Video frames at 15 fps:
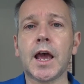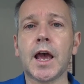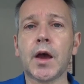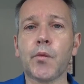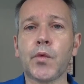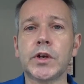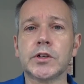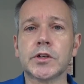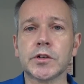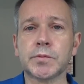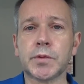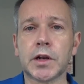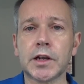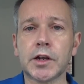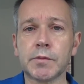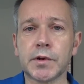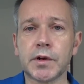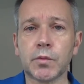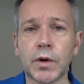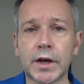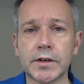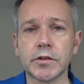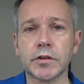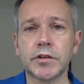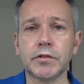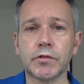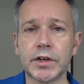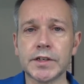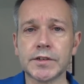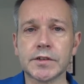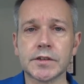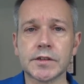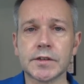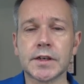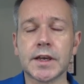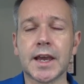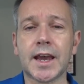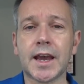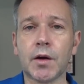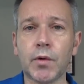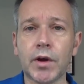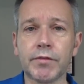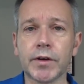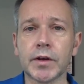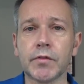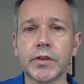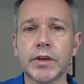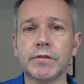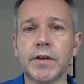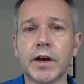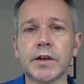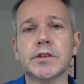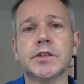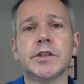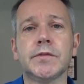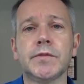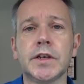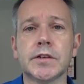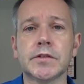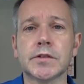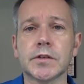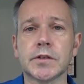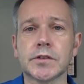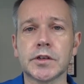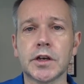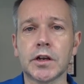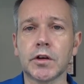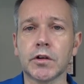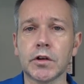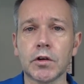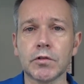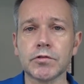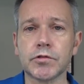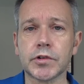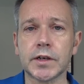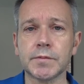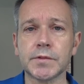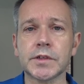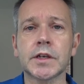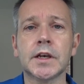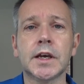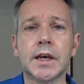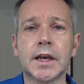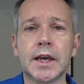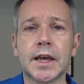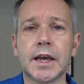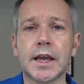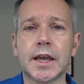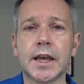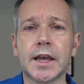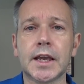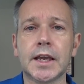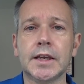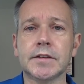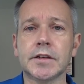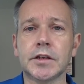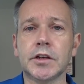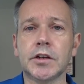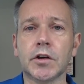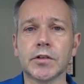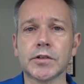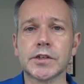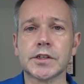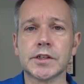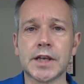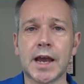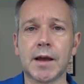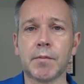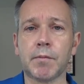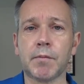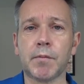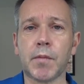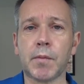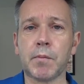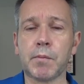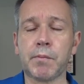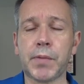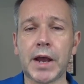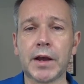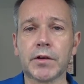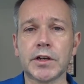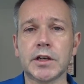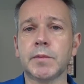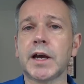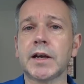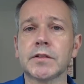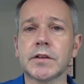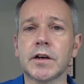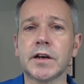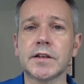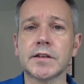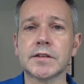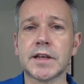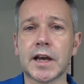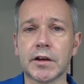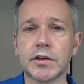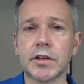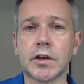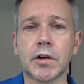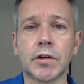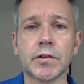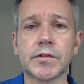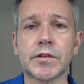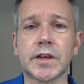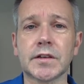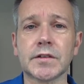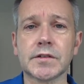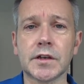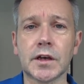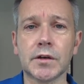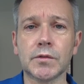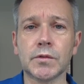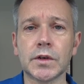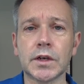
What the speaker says: which does put a little bit of weight on your wrists. However, the advantage of this, certainly on long trips, is that you're not sat back on your backside and sat on your coccyx. So